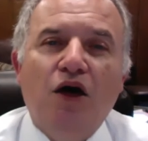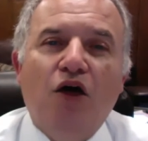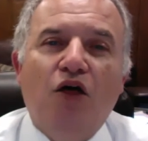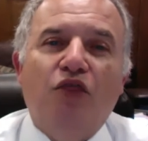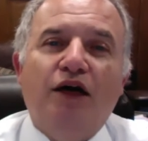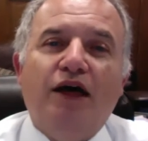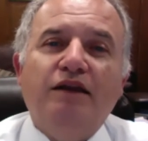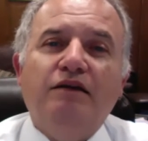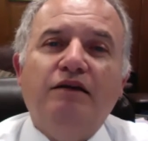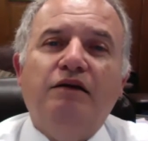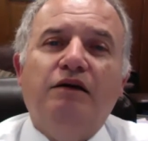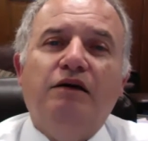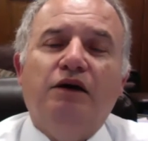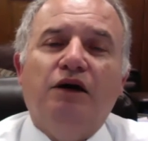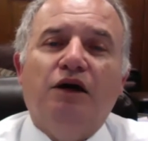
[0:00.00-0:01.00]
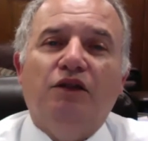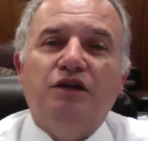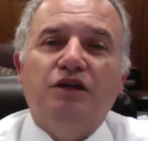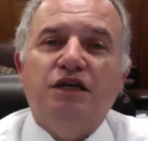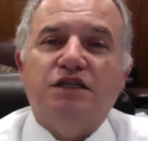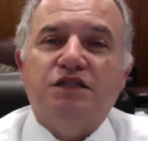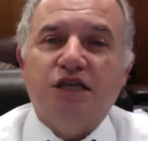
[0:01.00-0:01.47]
Then
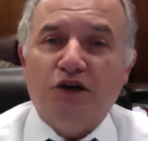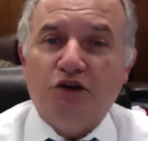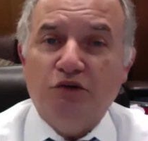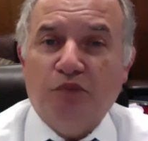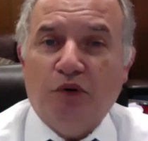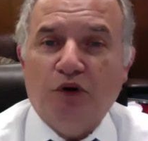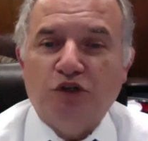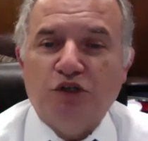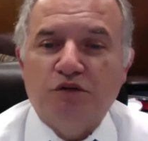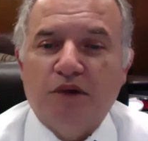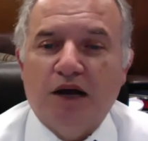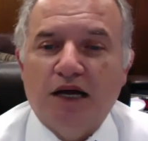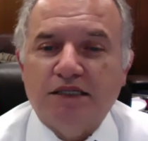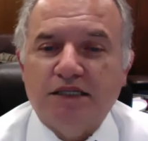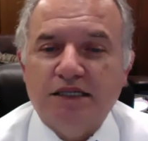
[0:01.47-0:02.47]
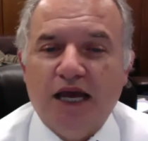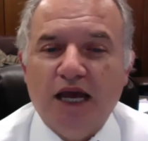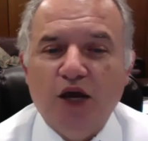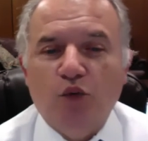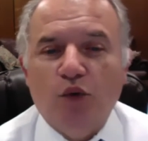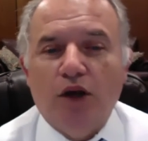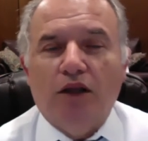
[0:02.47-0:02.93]
the second portion,
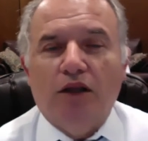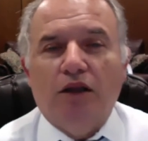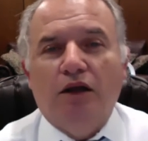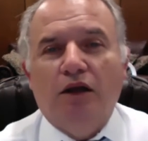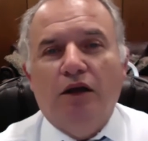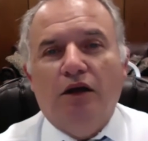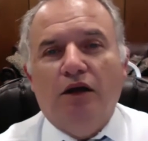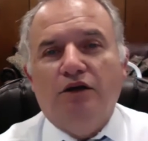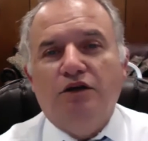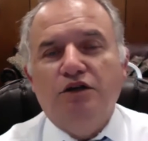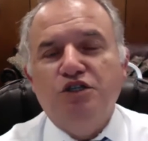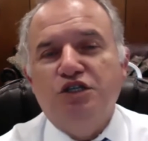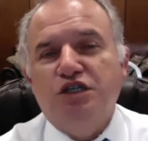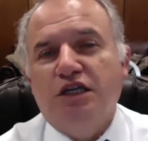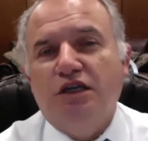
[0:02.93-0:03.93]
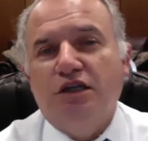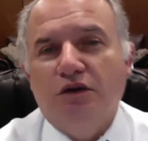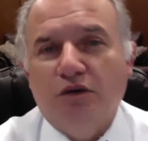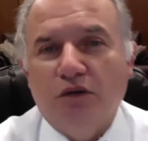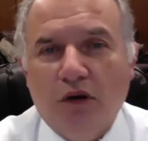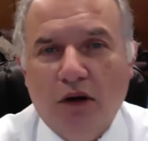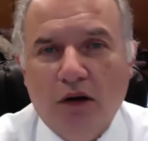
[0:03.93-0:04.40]
Maaseh, will
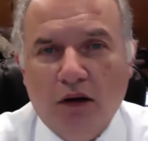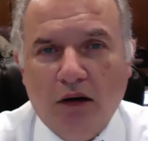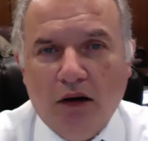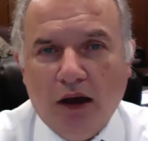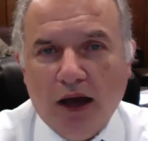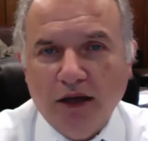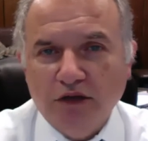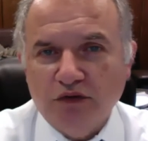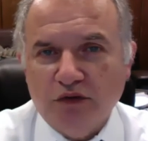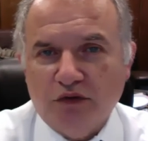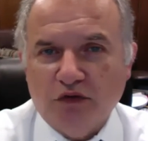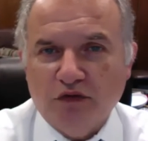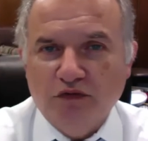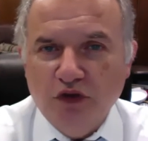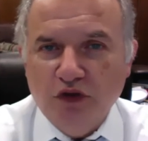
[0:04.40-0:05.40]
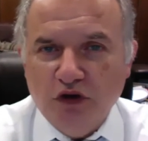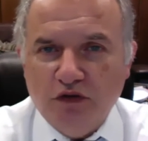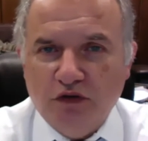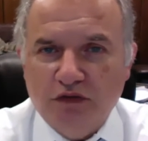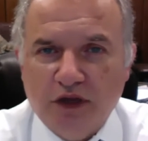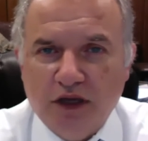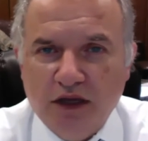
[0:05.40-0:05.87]
continue and do a review
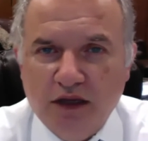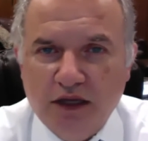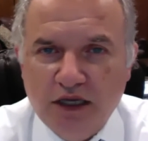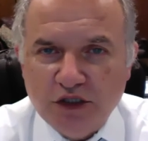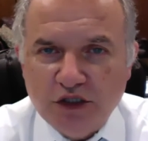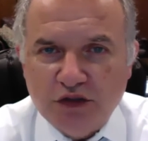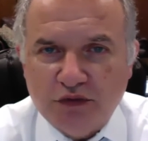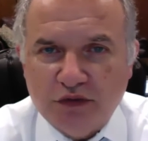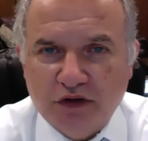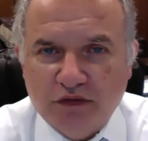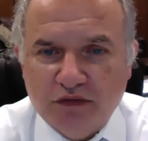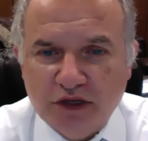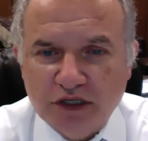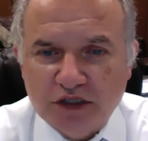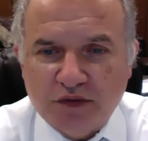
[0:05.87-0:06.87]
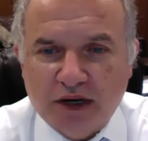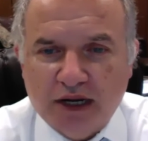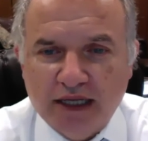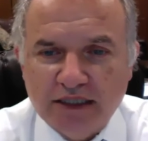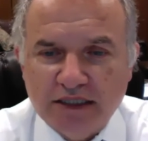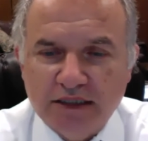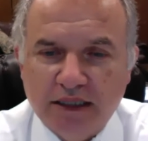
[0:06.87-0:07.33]
of the history of the
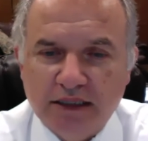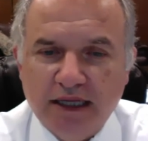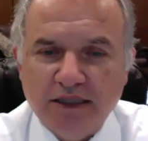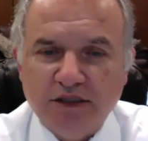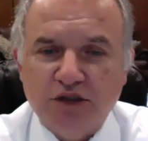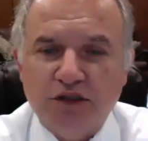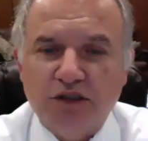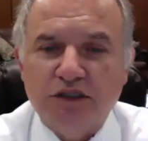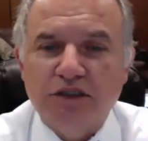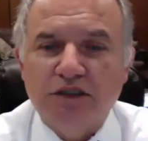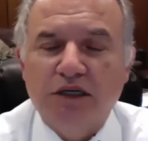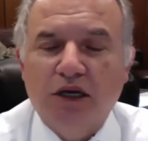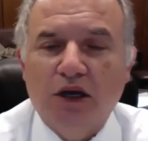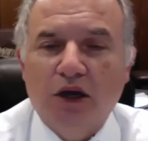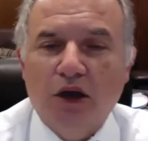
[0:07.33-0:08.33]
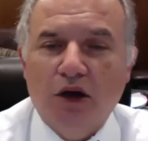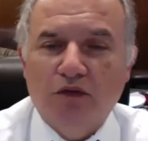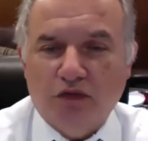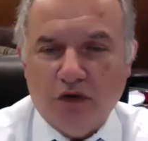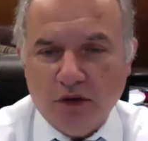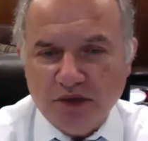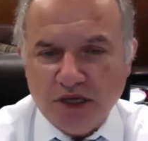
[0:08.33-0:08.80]
Israelites in the desert,
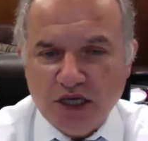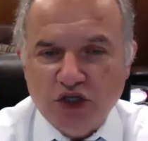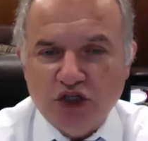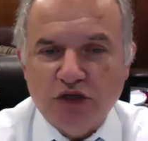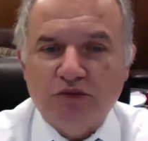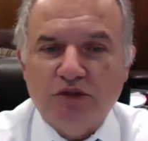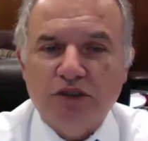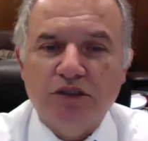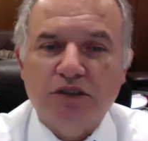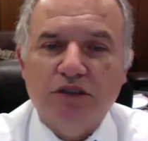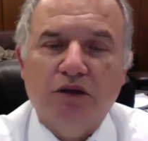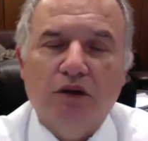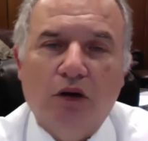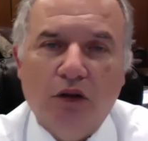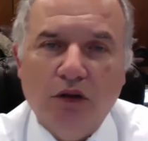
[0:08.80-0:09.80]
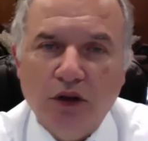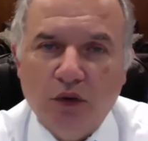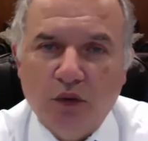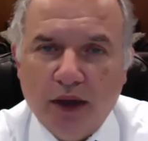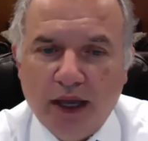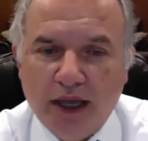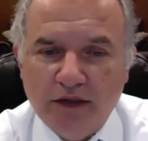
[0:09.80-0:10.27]
from Egypt all the
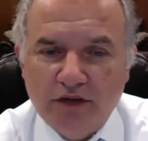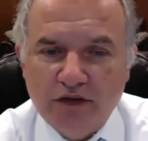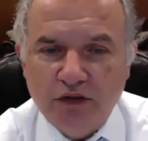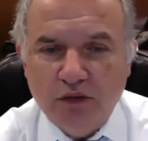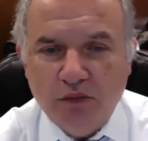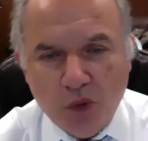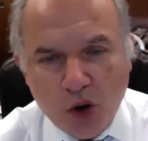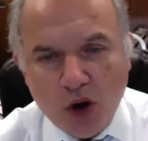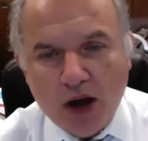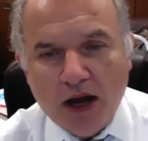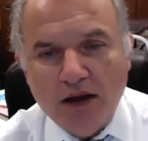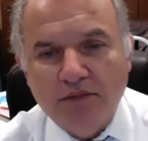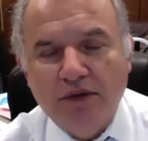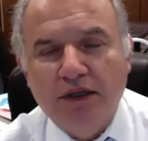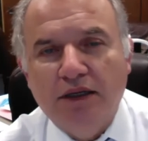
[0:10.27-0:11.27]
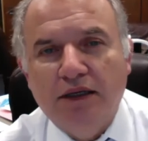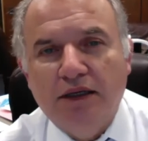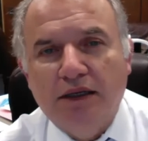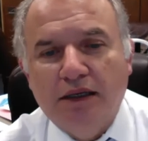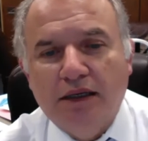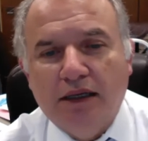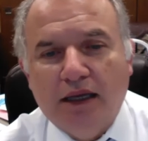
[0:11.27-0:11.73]
way to Moab
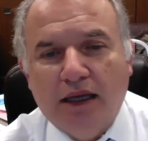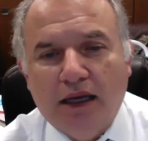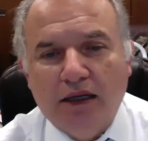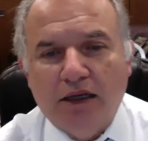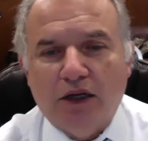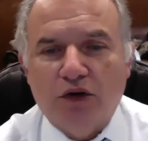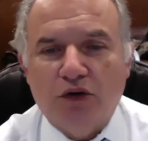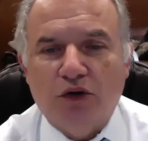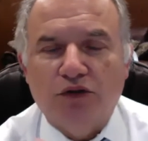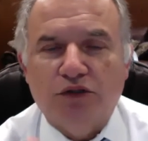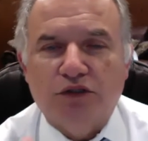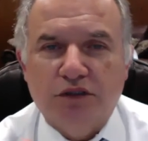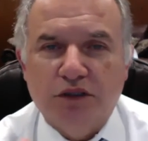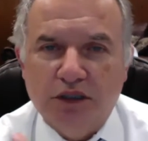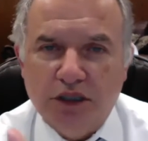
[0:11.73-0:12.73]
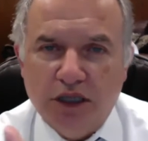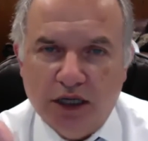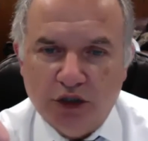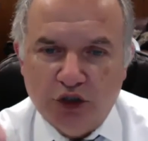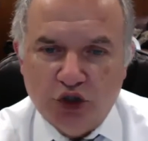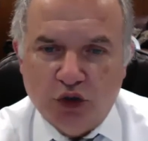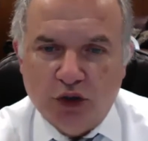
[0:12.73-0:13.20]
and across the
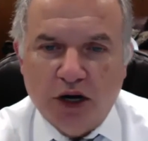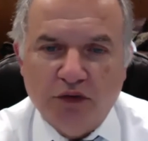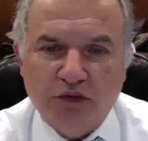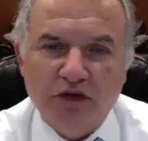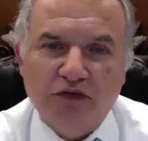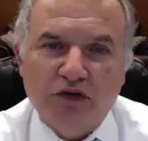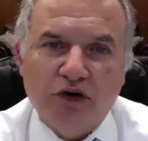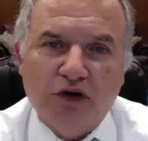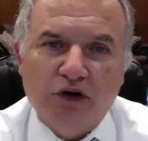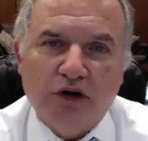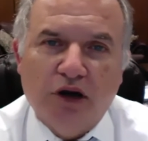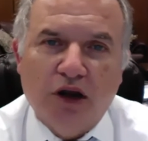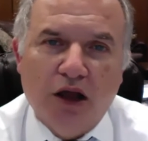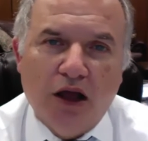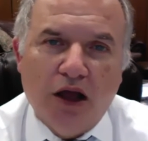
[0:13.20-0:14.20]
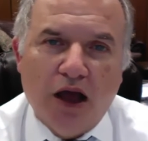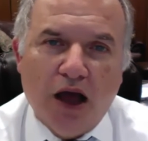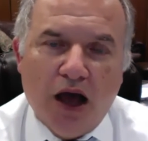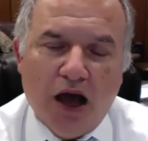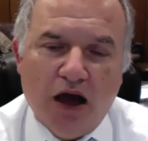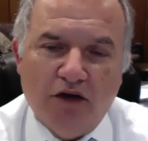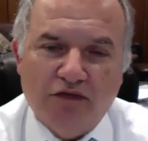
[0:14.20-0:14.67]
Jordan River
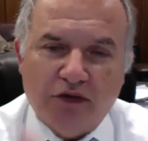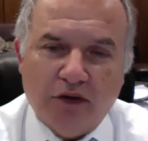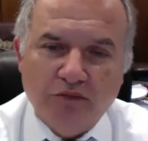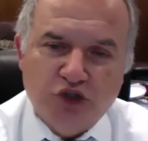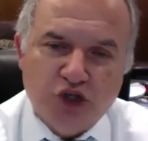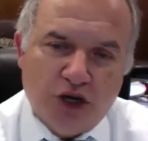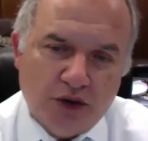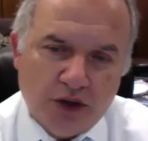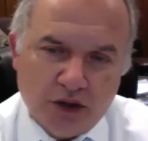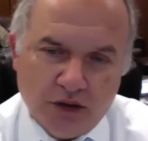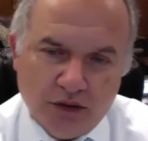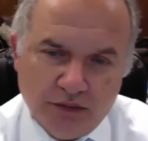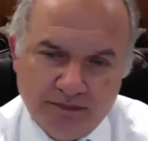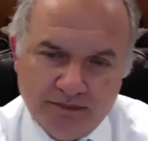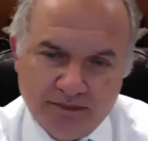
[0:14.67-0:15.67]
from Jericho.